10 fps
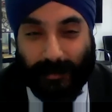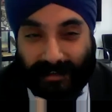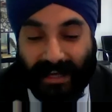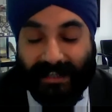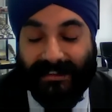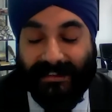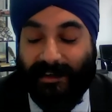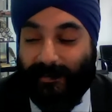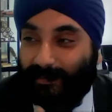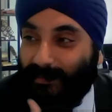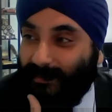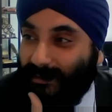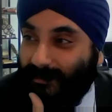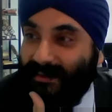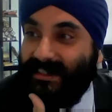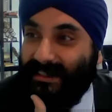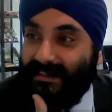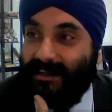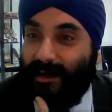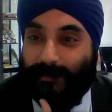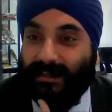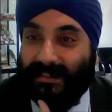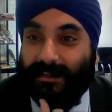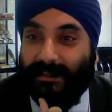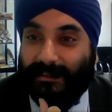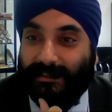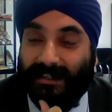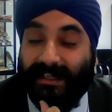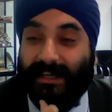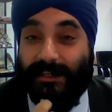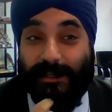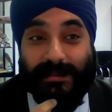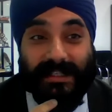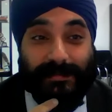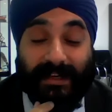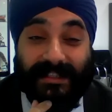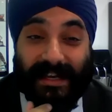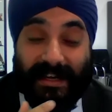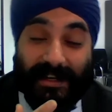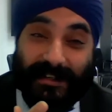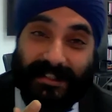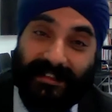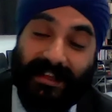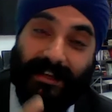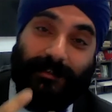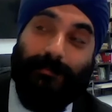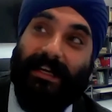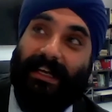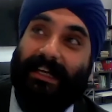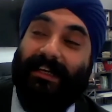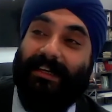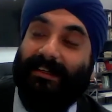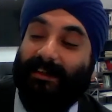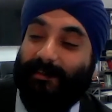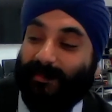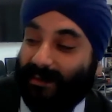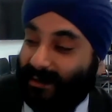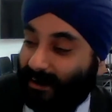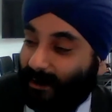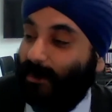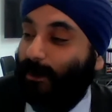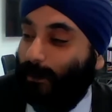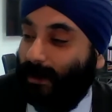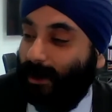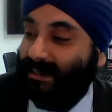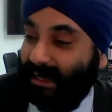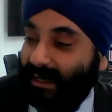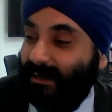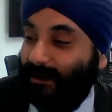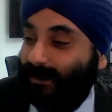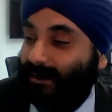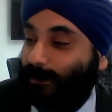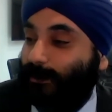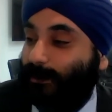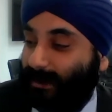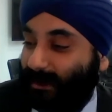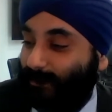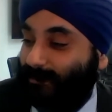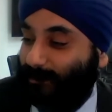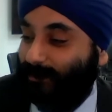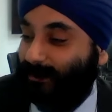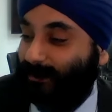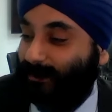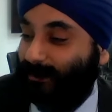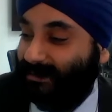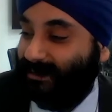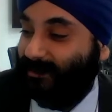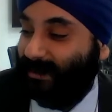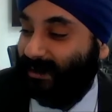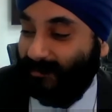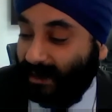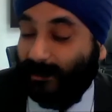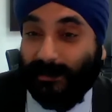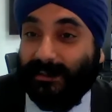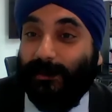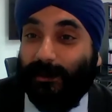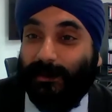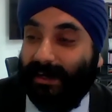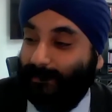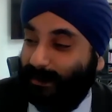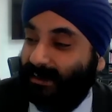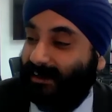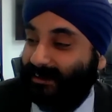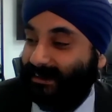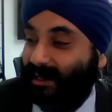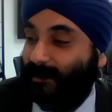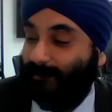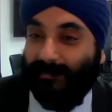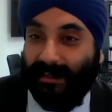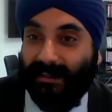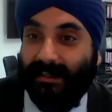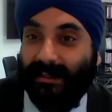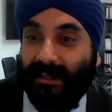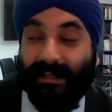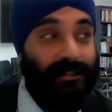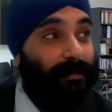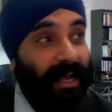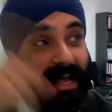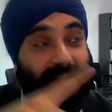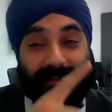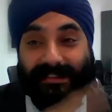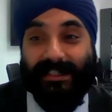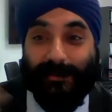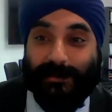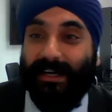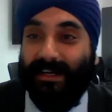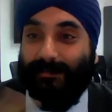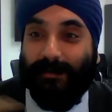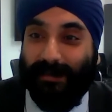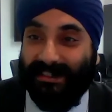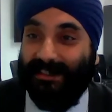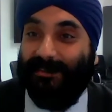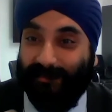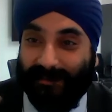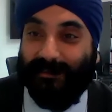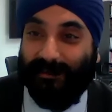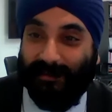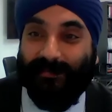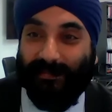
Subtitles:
had visitors come, researchers, they can use this space. Because I think for me, I thought I was in with the Gurdwara before, so, and I've had lots of Gurdwara Pradhans come and to my house. This was all in a Babaji's room before.